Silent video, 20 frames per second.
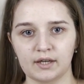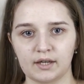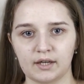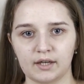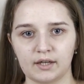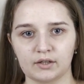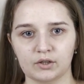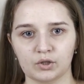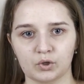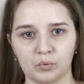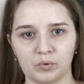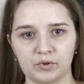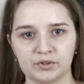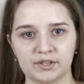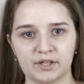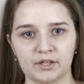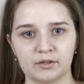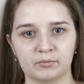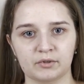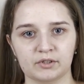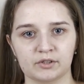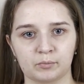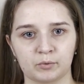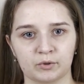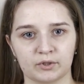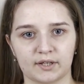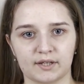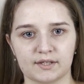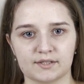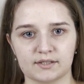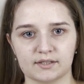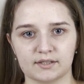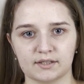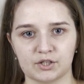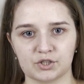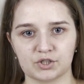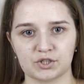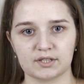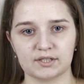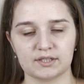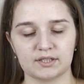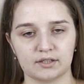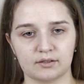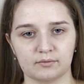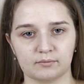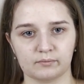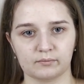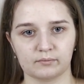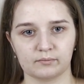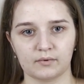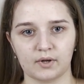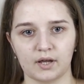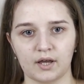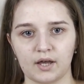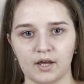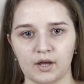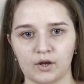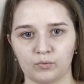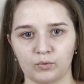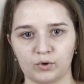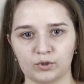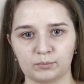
and no one can manipulate the hash ID. When